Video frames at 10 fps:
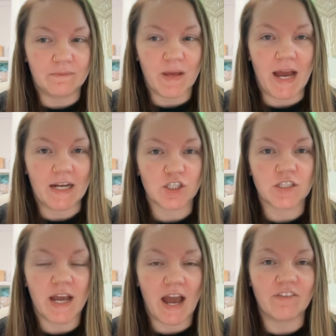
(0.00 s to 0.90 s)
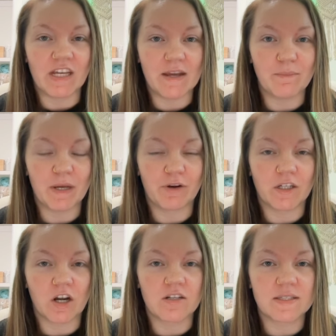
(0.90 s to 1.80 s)
actually have it hit my credit
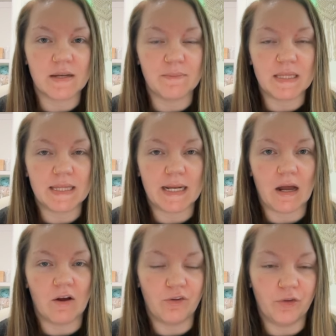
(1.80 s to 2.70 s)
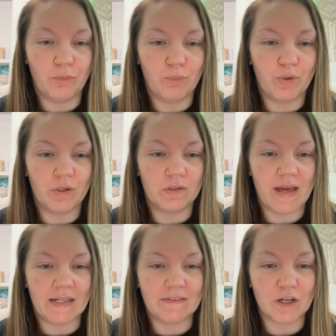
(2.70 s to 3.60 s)
card statement, then I'll put
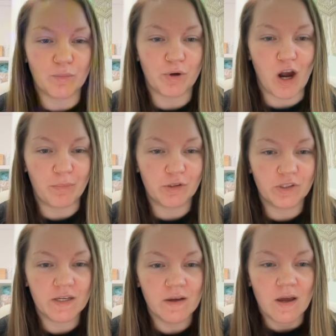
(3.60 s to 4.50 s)
that in there properly.